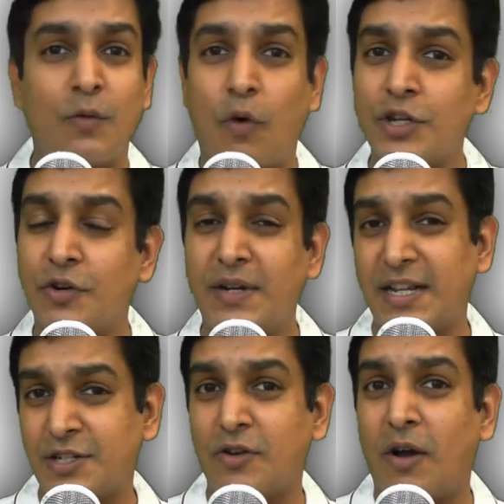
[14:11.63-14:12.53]
You can watch
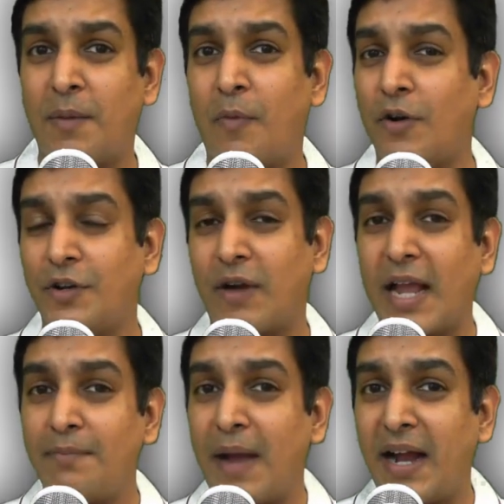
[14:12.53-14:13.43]
on desktop, on your
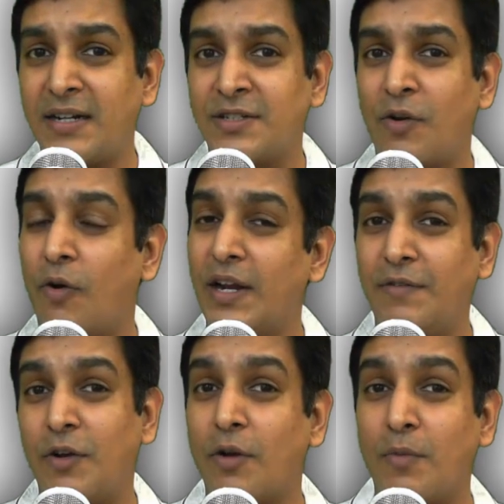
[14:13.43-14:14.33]
iPads, or
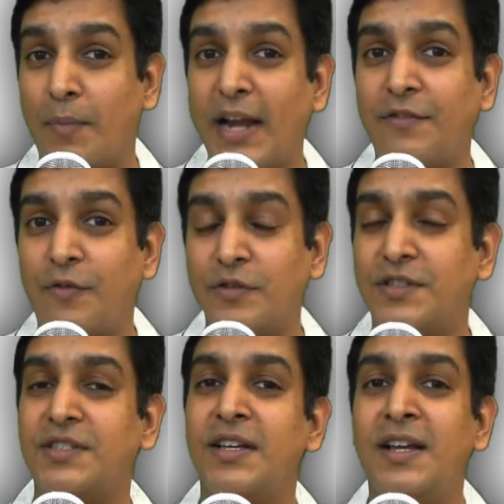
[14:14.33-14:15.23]
even on mobile
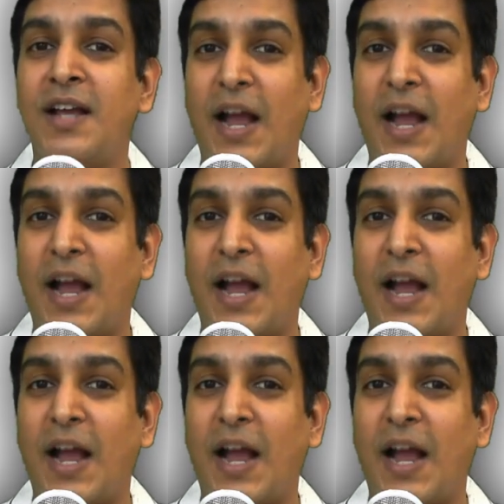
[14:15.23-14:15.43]
phones.